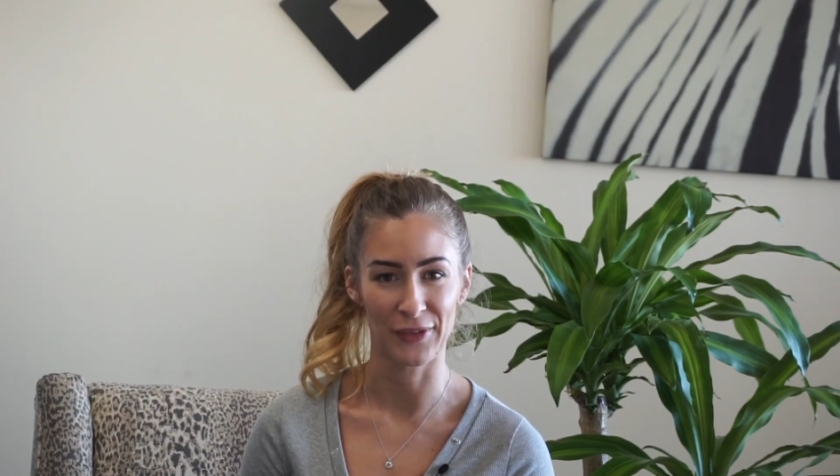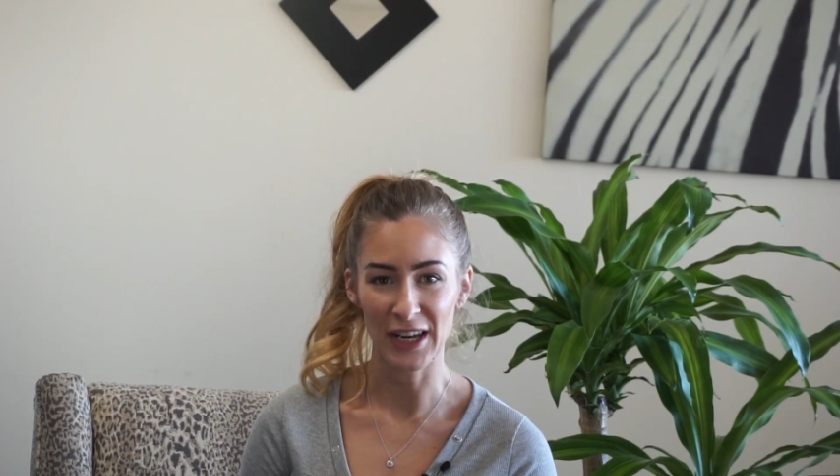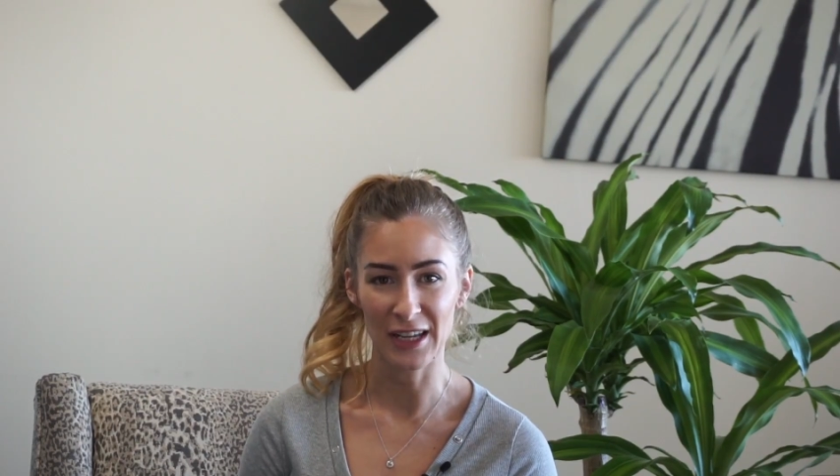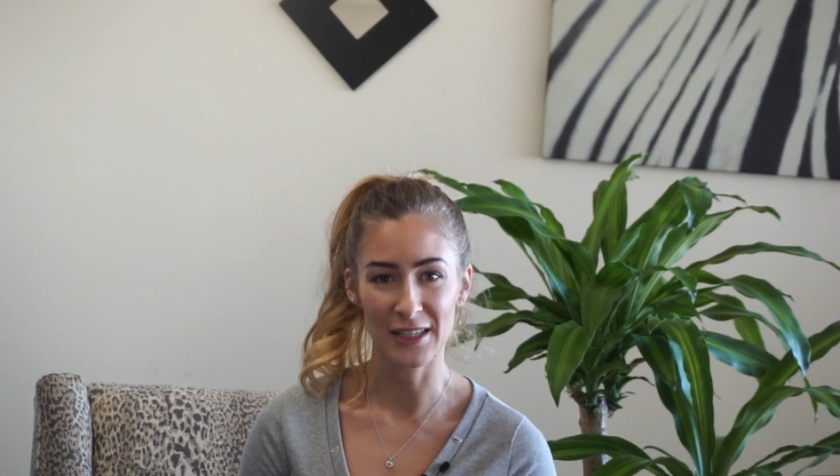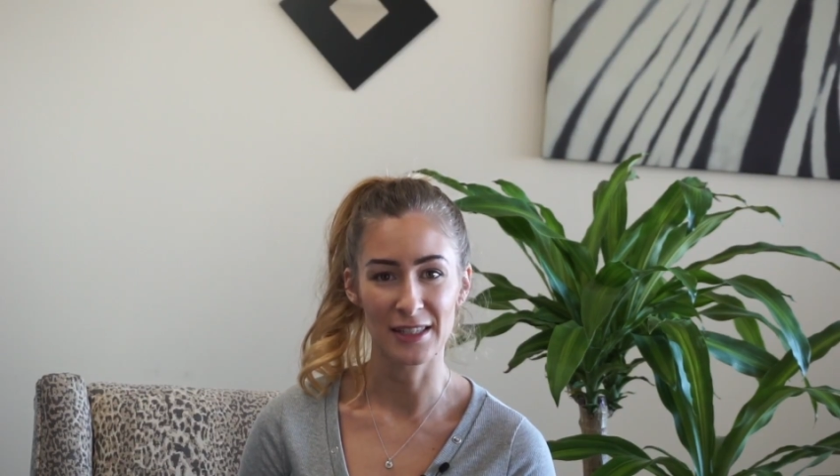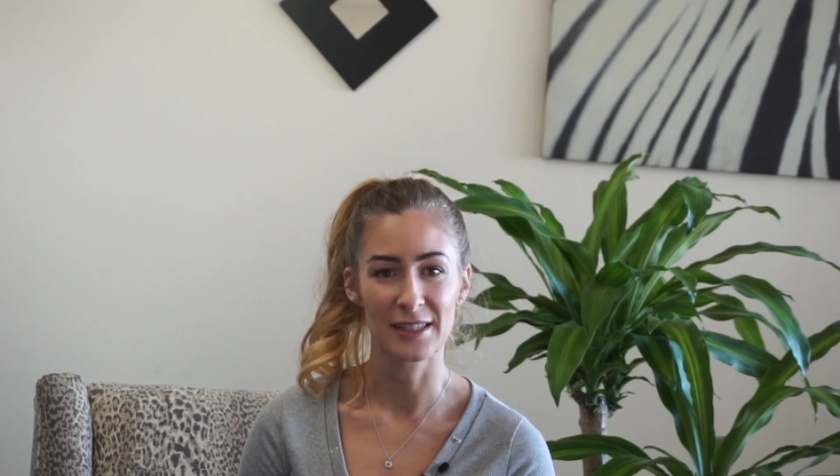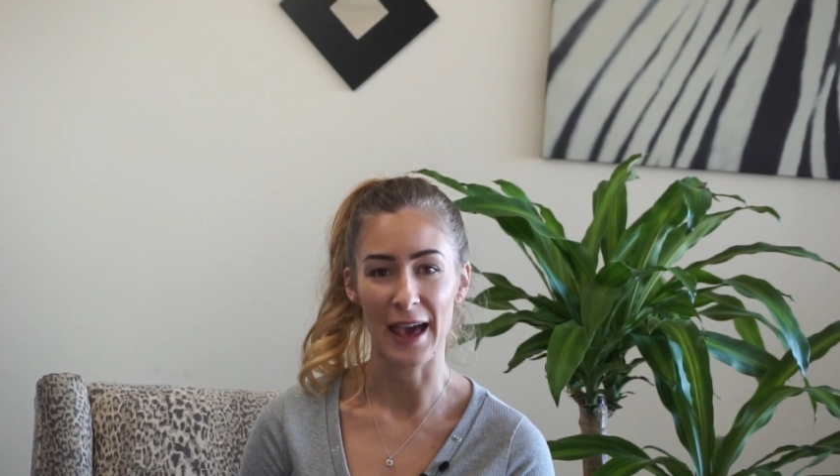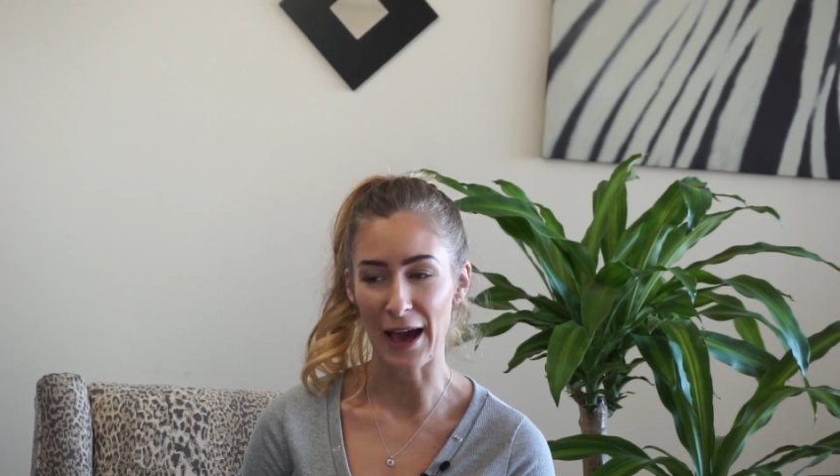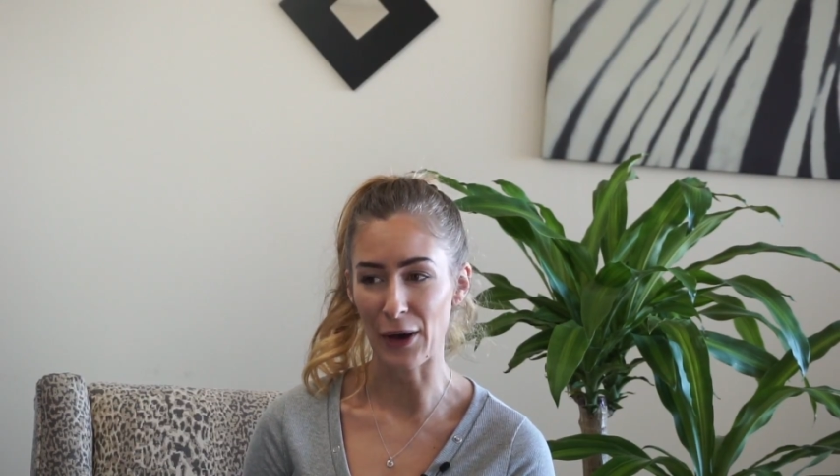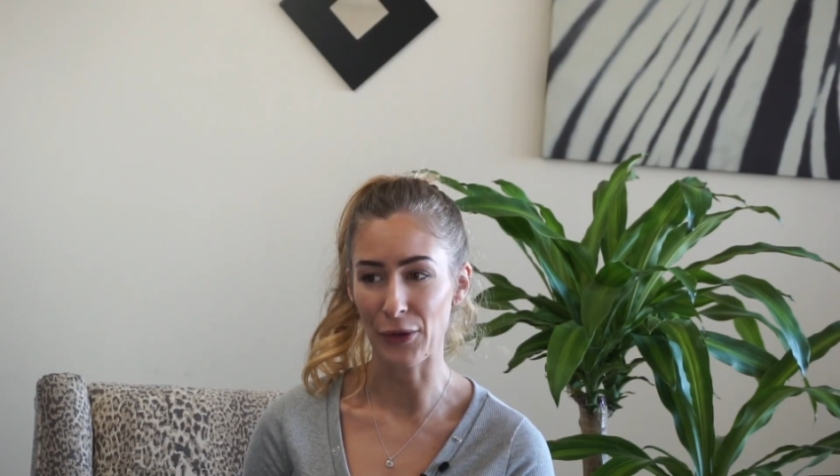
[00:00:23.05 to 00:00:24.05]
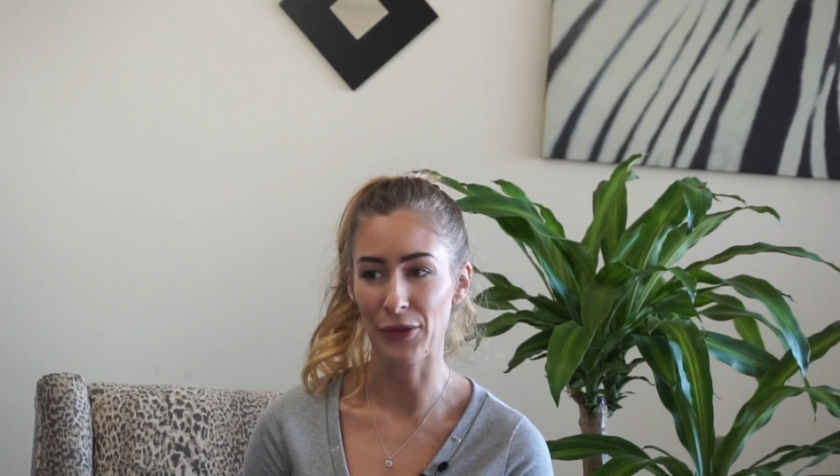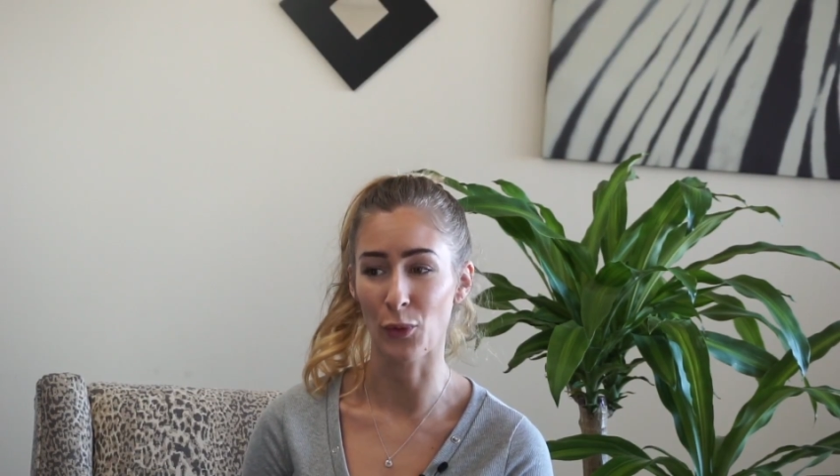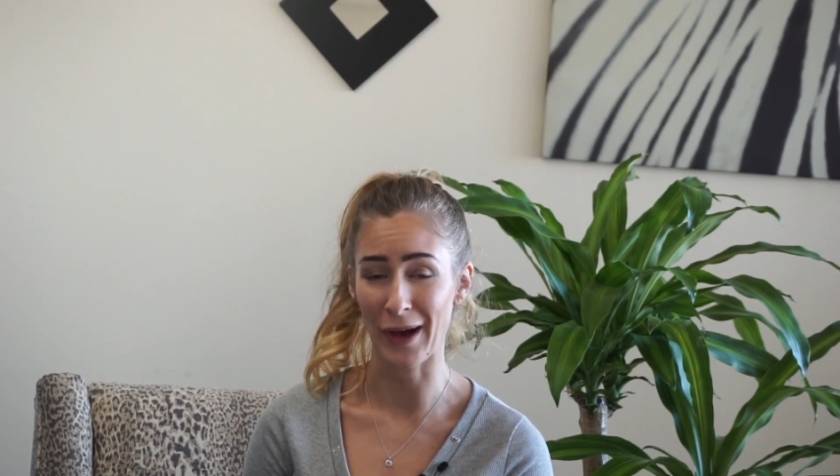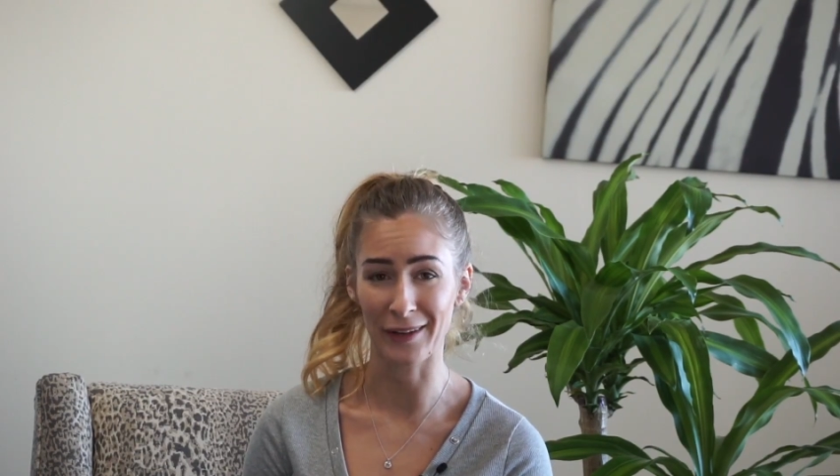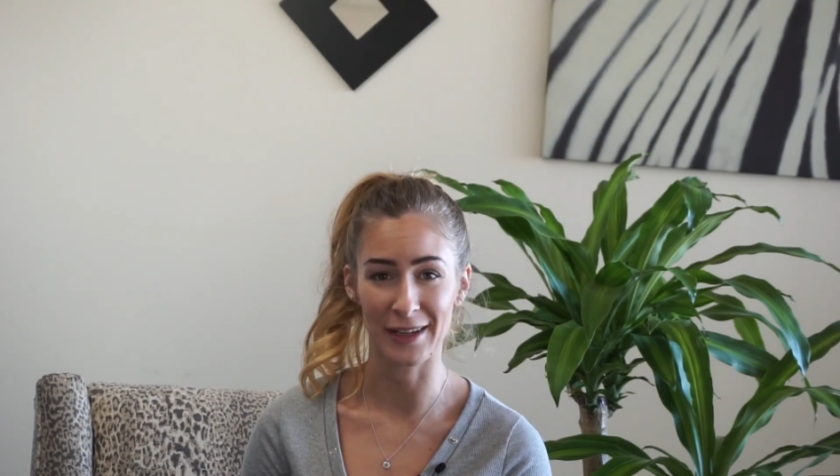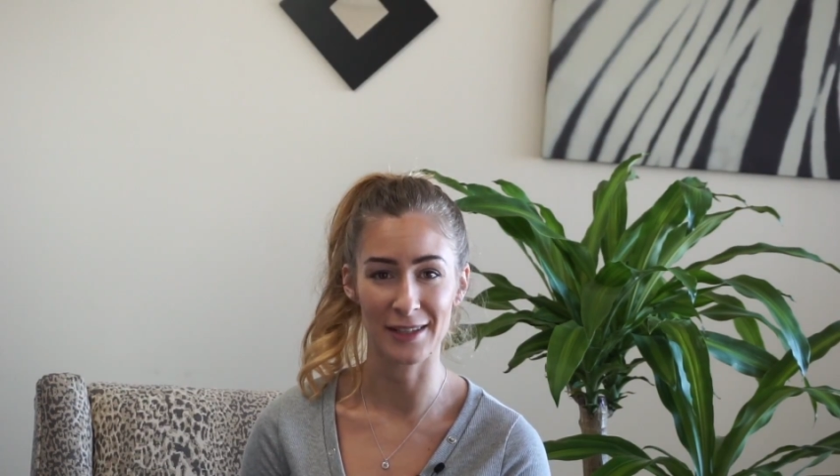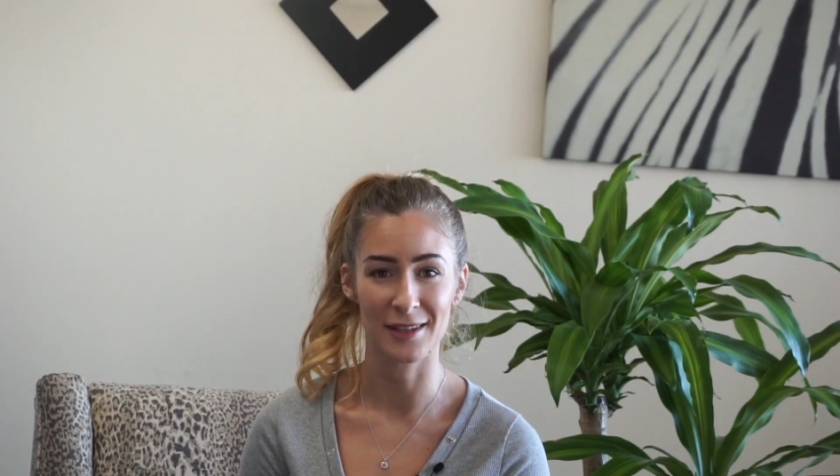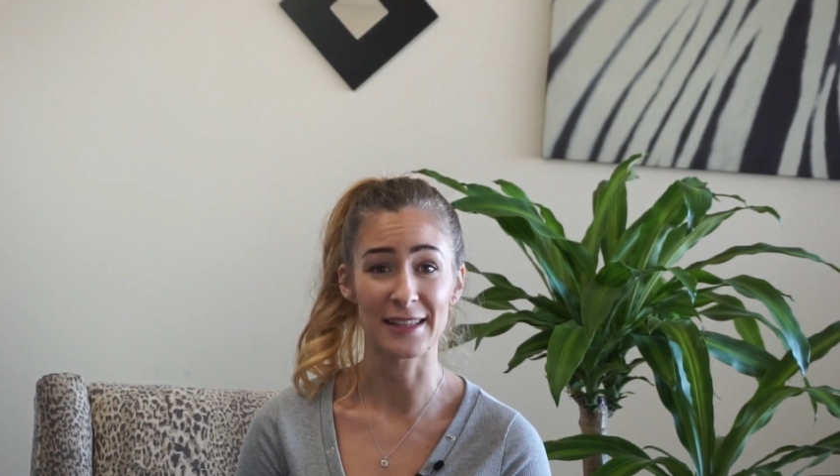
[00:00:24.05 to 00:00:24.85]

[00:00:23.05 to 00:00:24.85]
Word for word: Fitness, health, wellness.